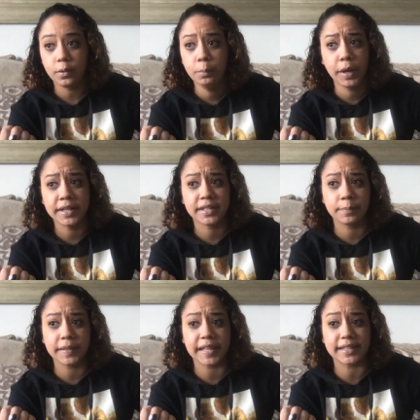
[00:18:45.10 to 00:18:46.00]
but it's
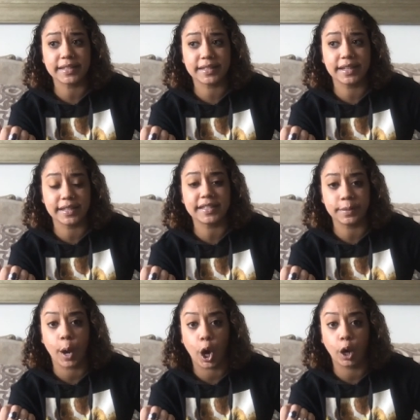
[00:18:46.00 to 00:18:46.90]
something that's gonna
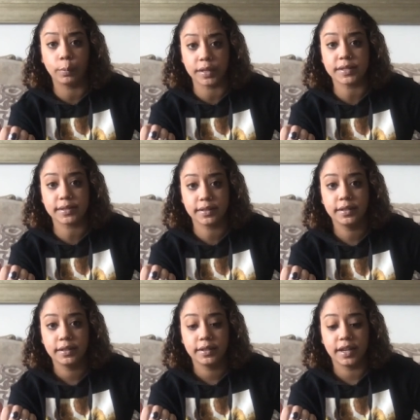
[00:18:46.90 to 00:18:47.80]
seem harmless.
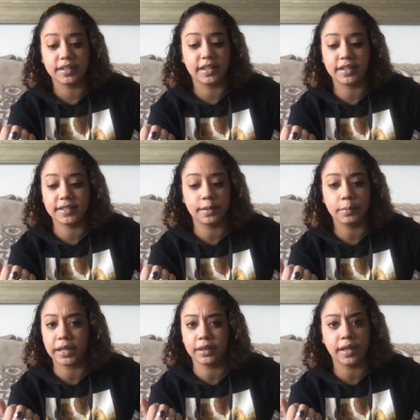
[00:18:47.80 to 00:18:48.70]
It's gonna seem
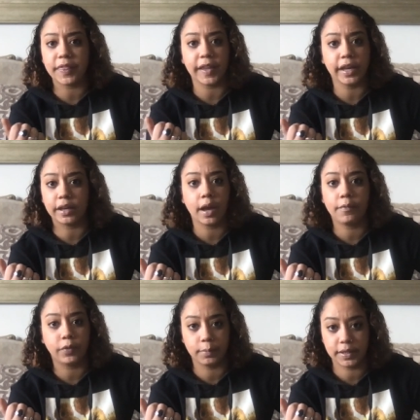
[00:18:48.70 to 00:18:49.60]
like nothing can
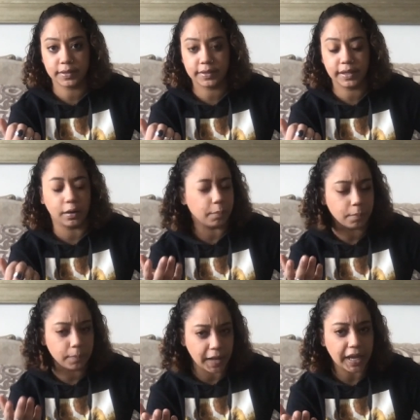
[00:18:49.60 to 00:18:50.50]
come from this in a
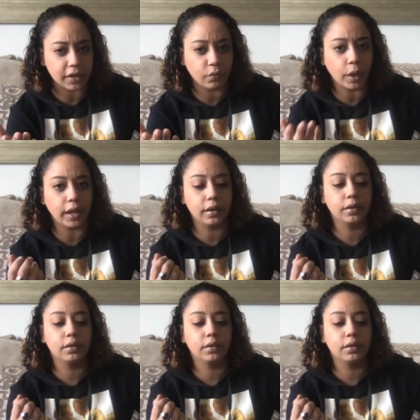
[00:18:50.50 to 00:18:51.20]
negative way.